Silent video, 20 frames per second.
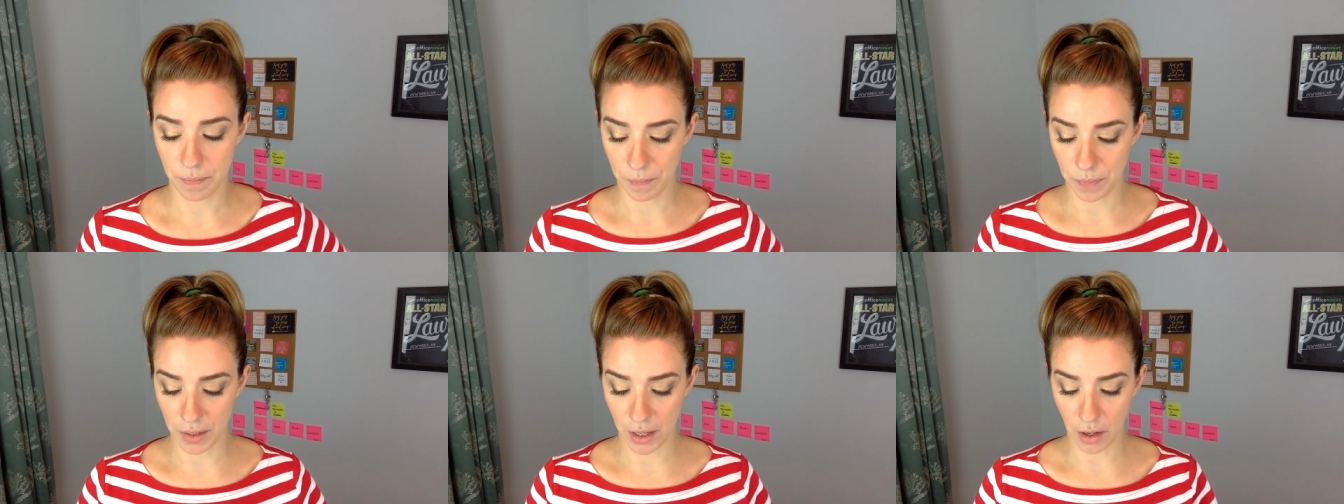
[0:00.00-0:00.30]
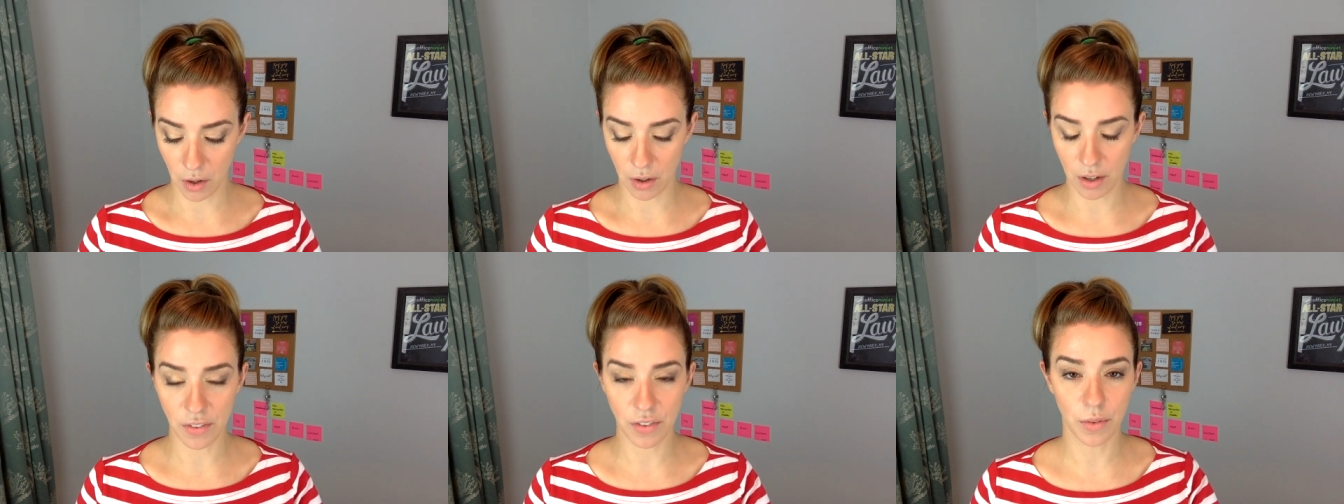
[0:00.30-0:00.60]

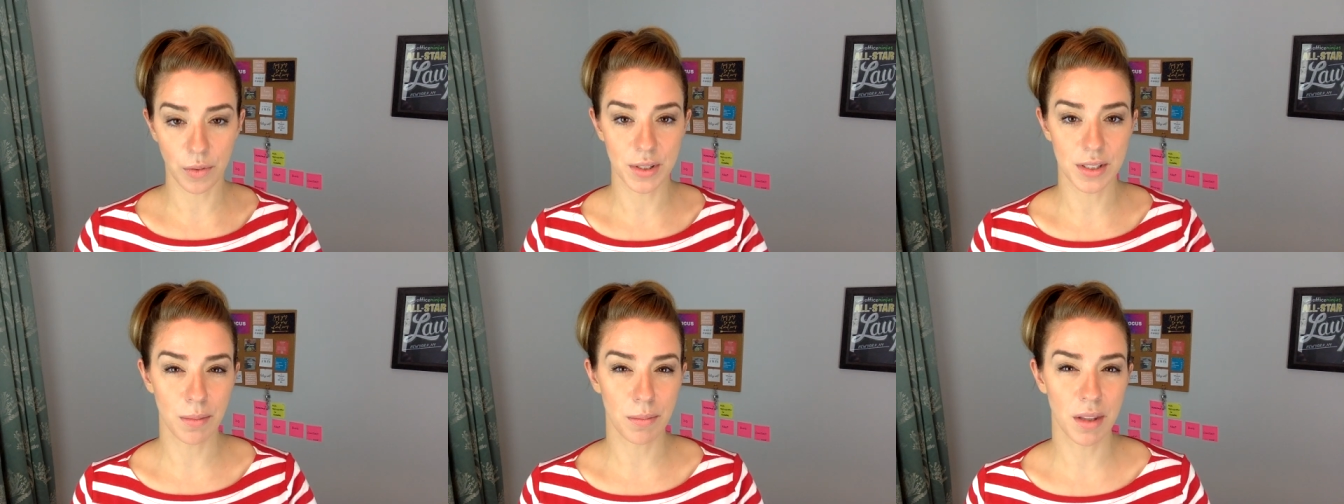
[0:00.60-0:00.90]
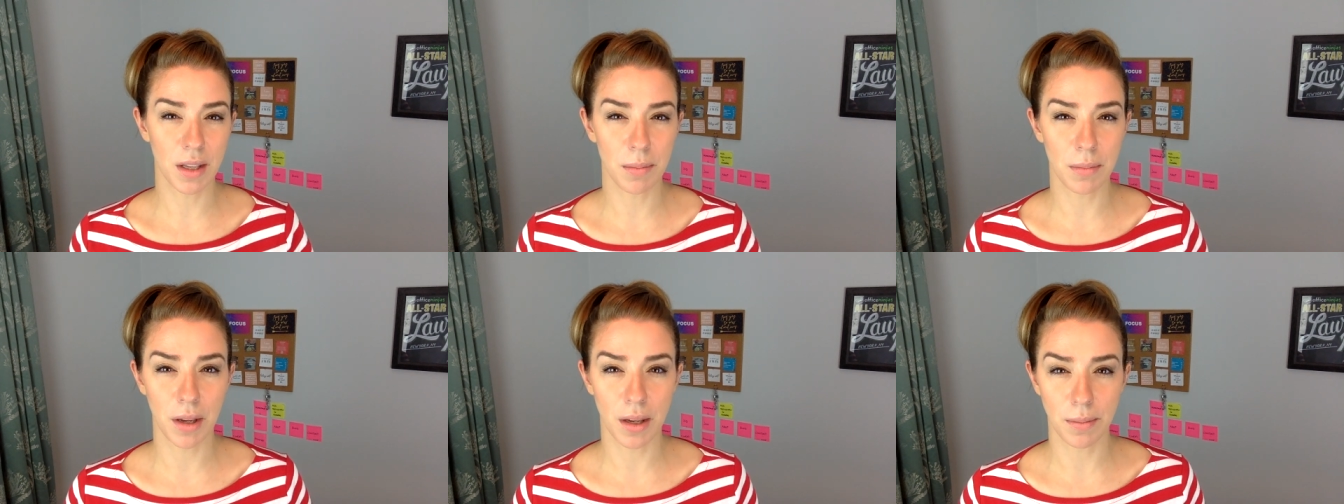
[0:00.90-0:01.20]
Now, if it was
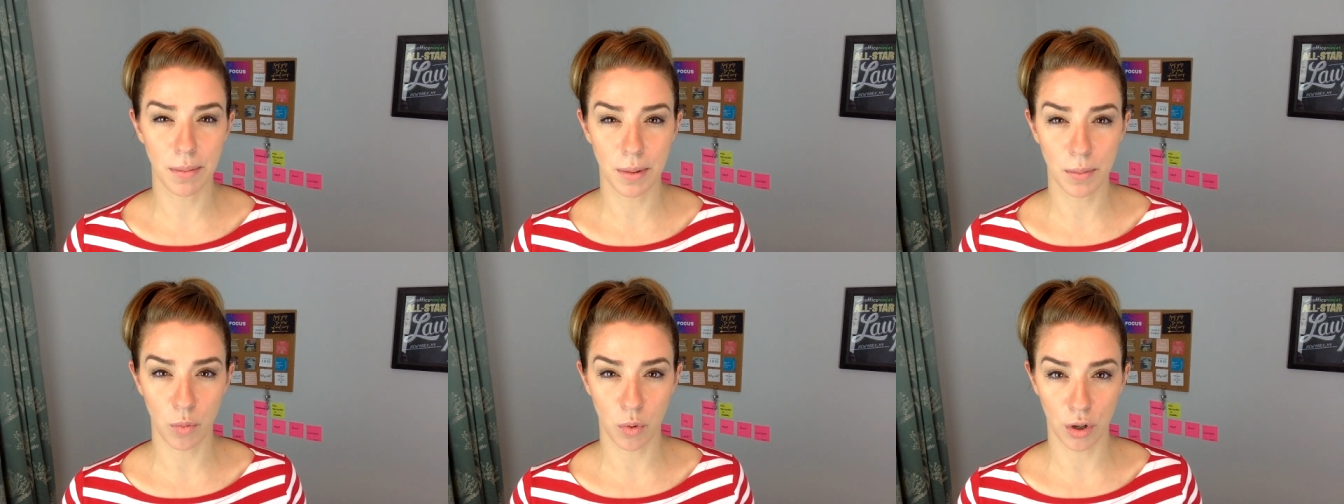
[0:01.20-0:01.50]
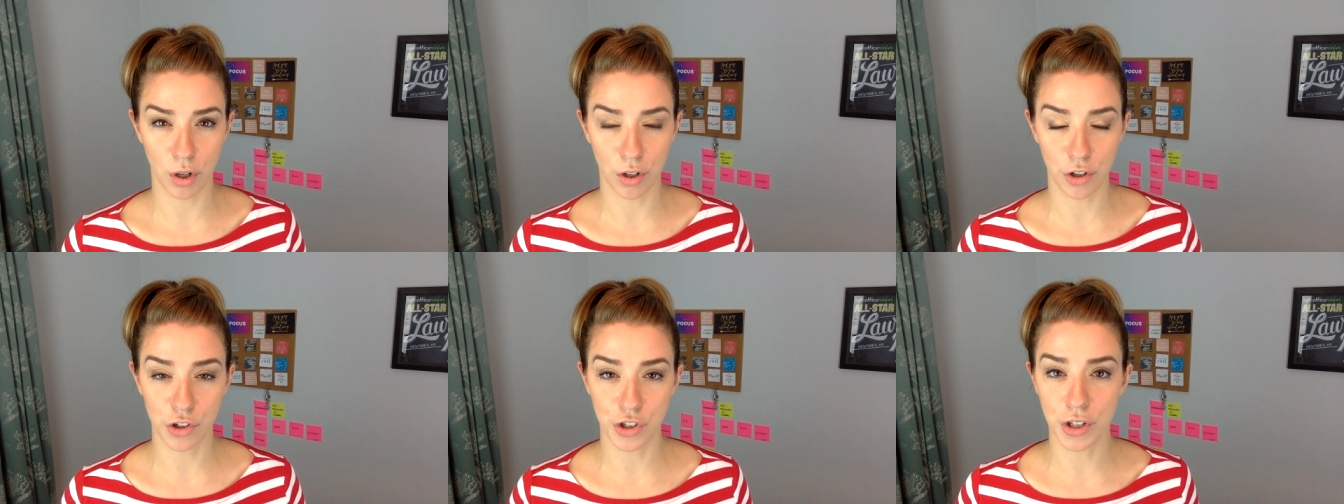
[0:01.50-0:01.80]
something maybe
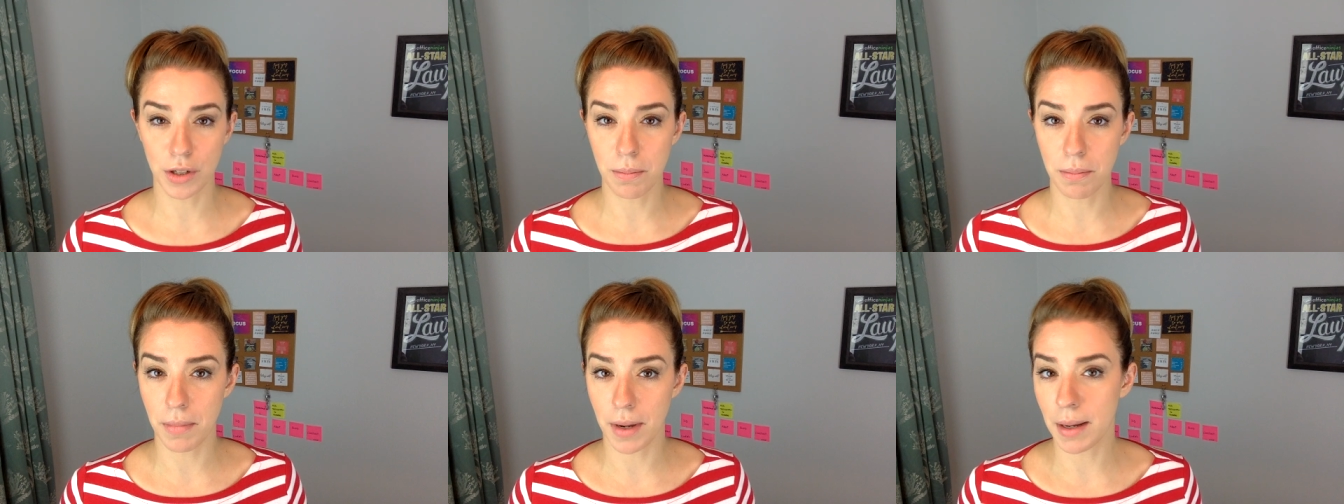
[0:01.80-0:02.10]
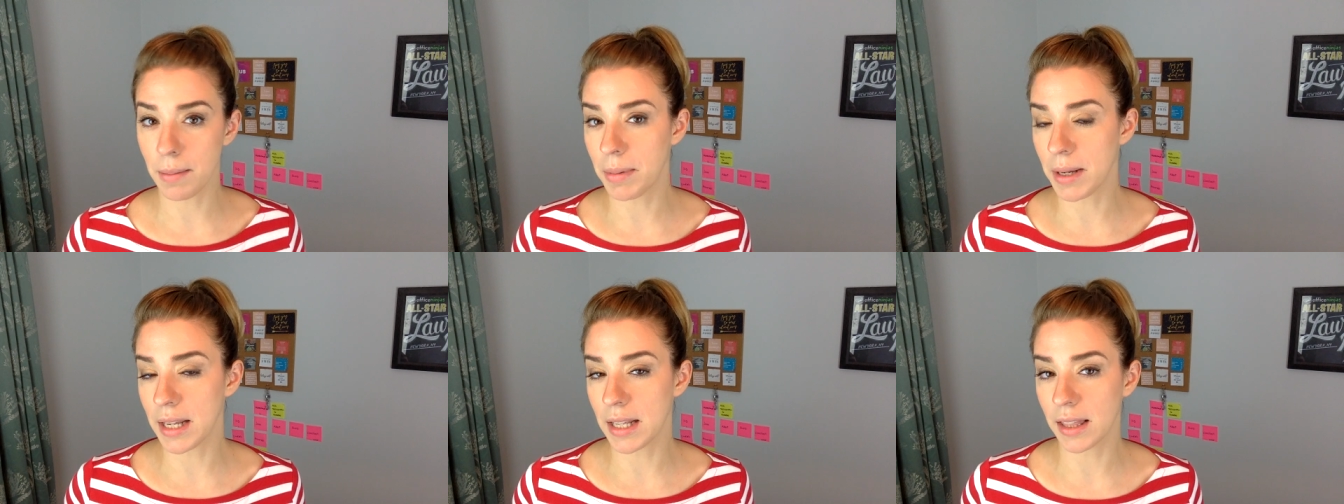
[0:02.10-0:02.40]
more urgent,
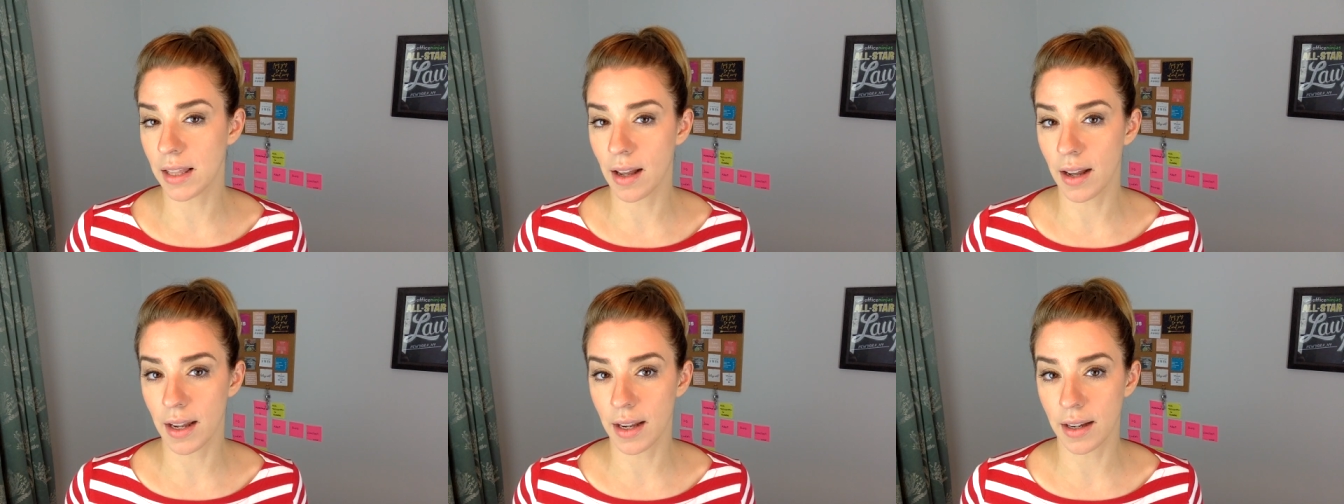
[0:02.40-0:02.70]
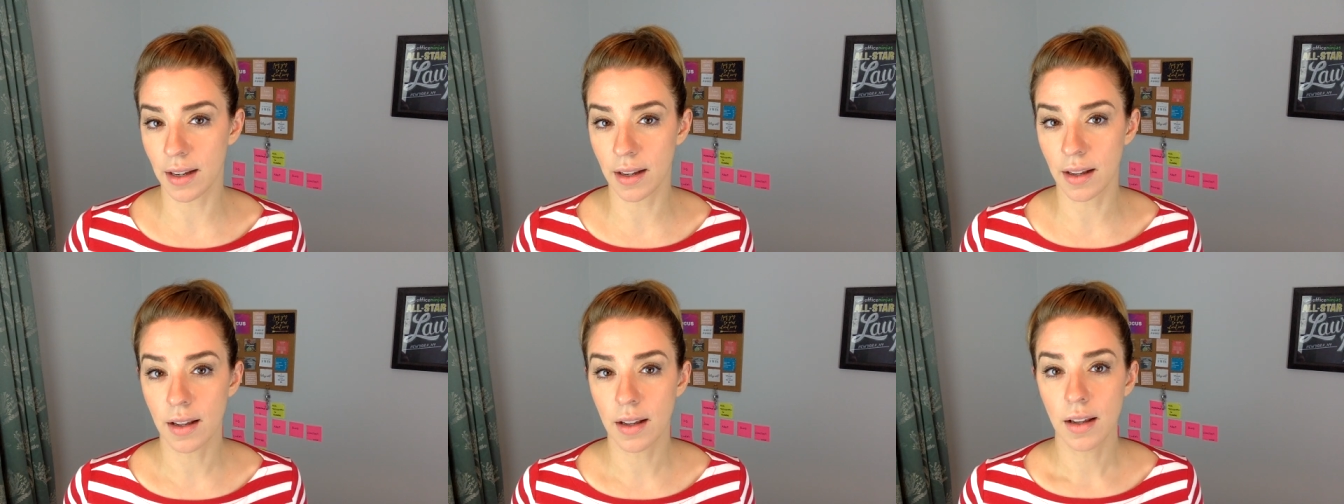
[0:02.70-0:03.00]
maybe
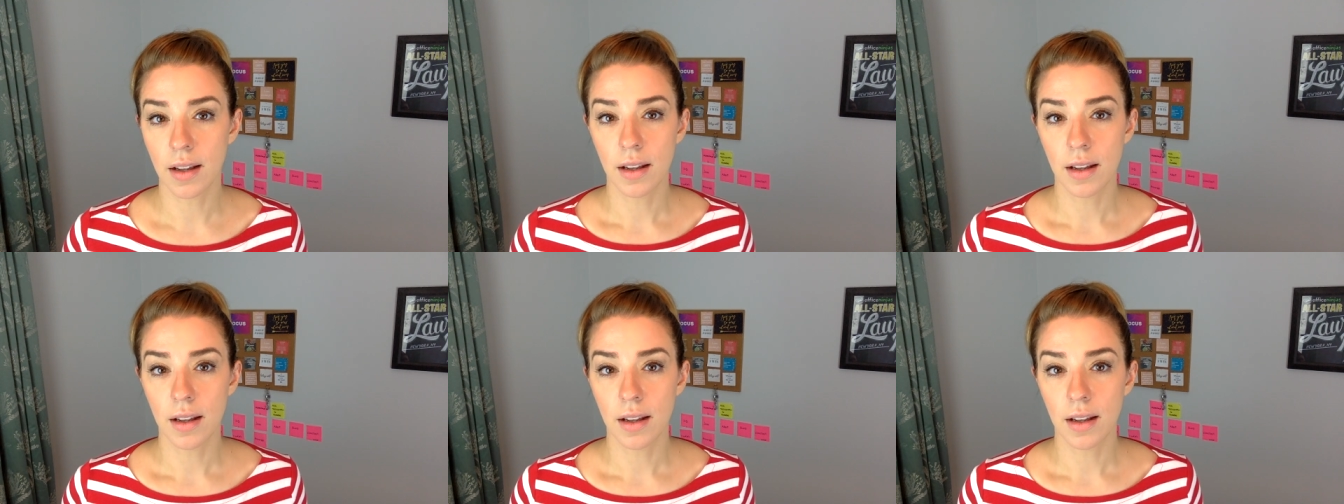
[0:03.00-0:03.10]
like